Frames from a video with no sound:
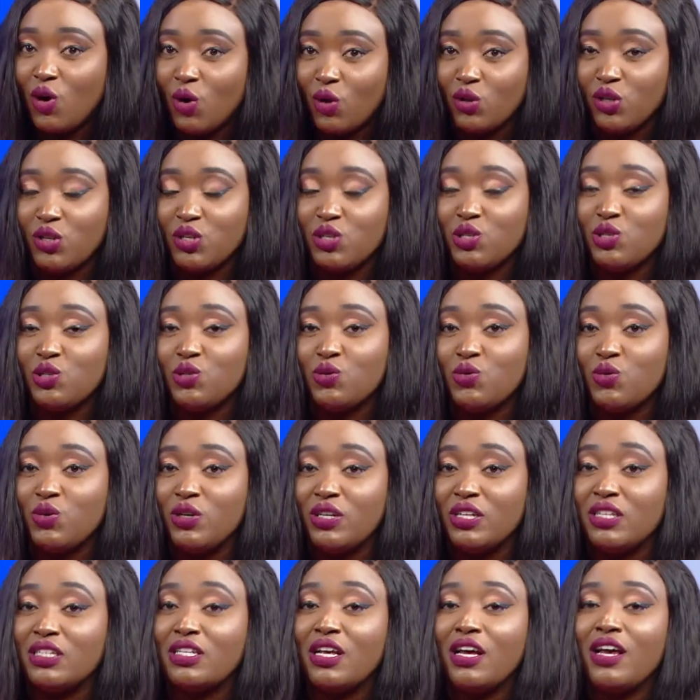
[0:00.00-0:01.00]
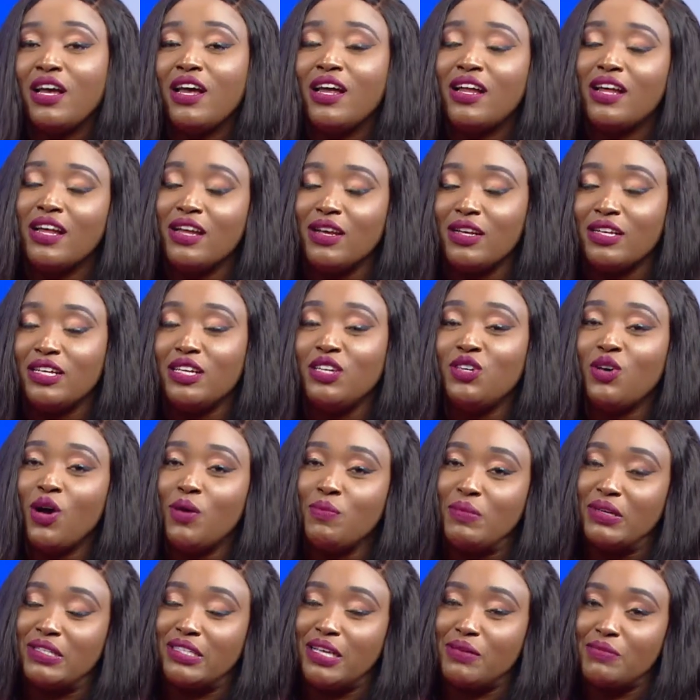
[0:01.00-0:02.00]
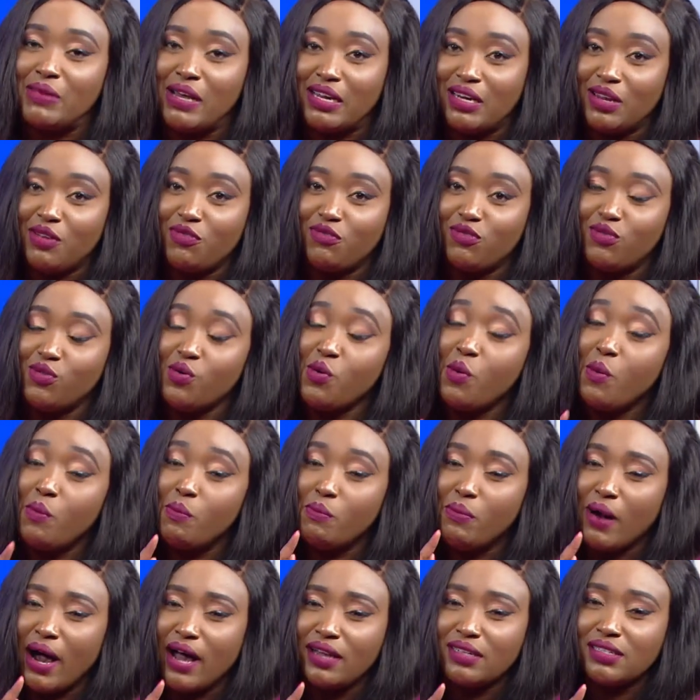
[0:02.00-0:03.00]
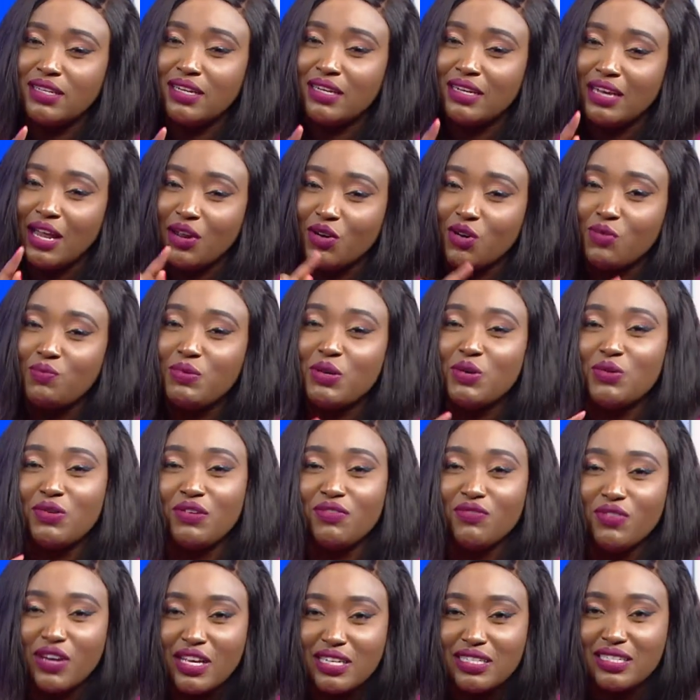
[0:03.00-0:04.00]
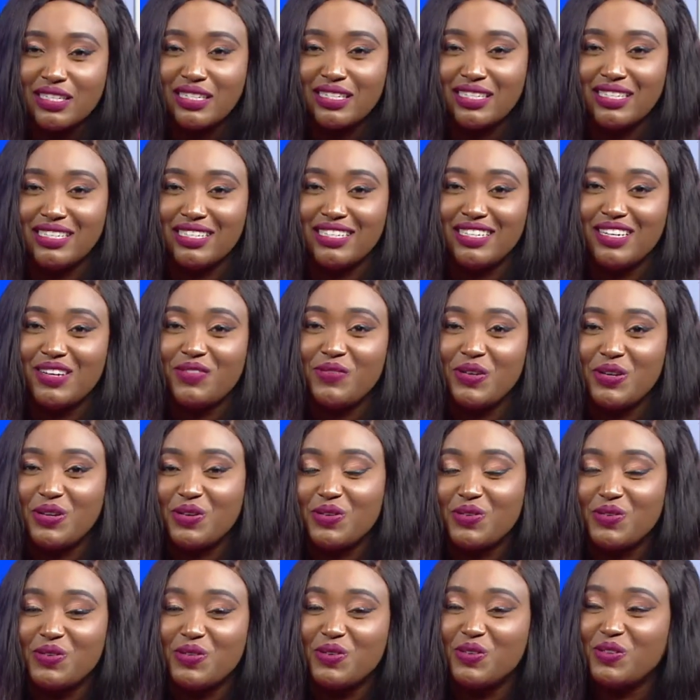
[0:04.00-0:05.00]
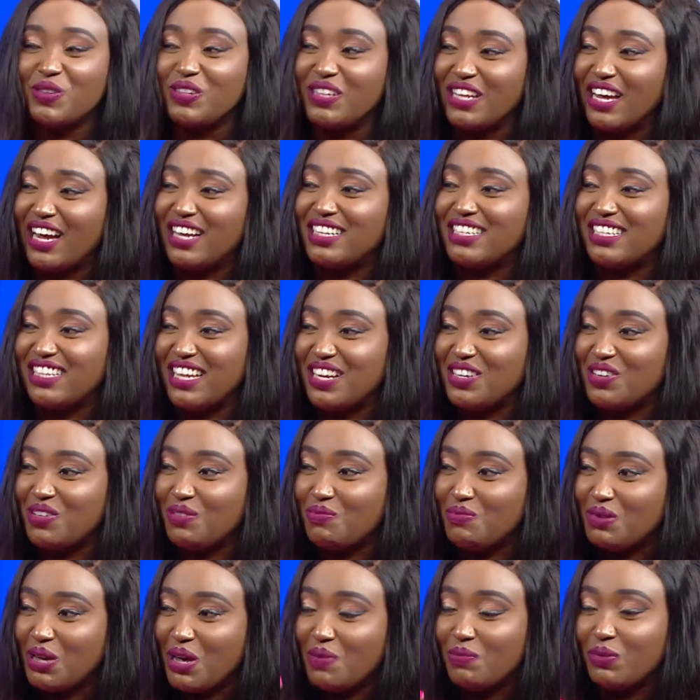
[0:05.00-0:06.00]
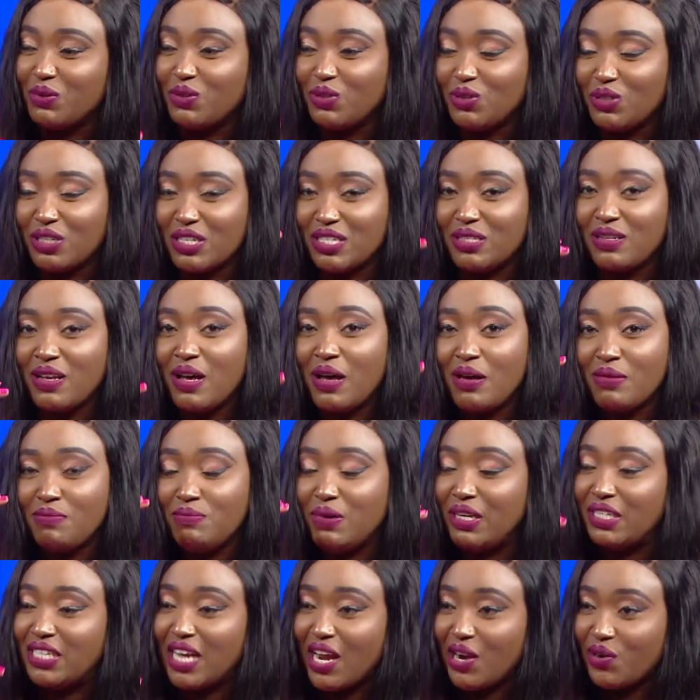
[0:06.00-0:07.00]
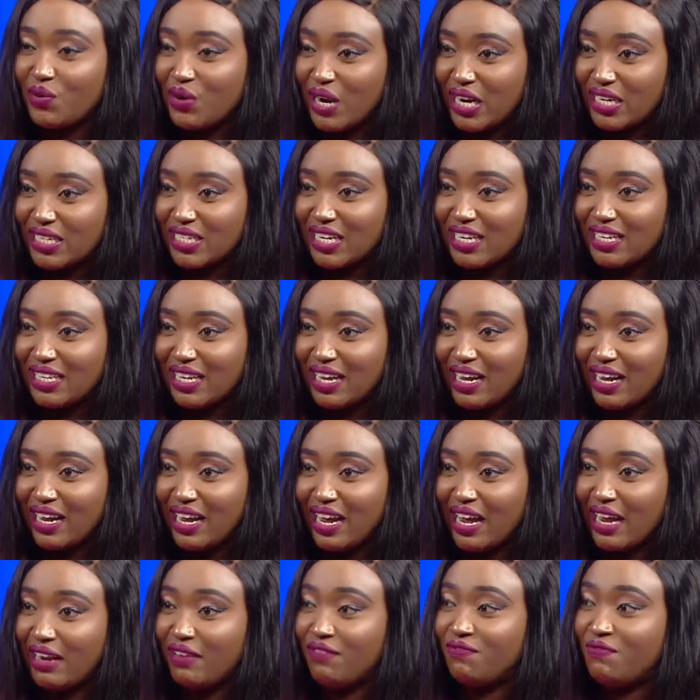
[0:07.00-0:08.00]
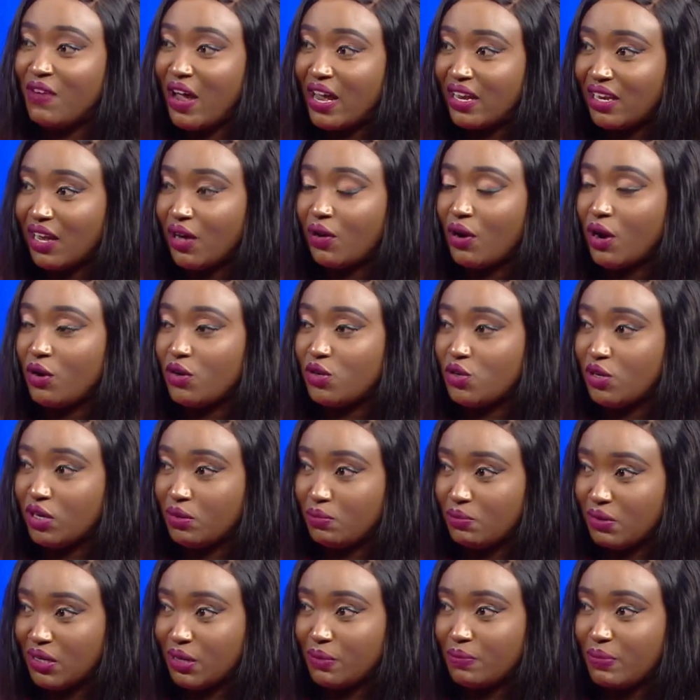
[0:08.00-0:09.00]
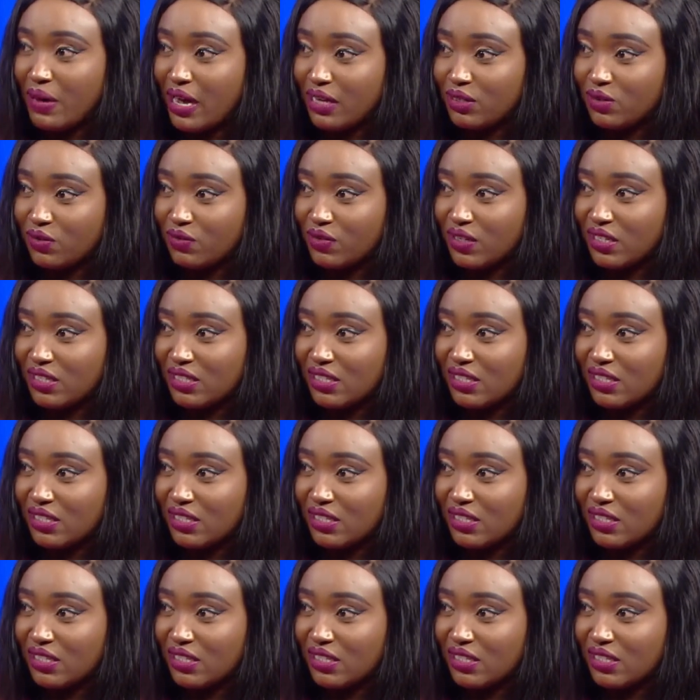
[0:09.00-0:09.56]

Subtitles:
All you need to do is... You are Mesema Refu, but Nairobi University, when you Google that, then you'll be able to just be directed there and find out how you can be a part of this.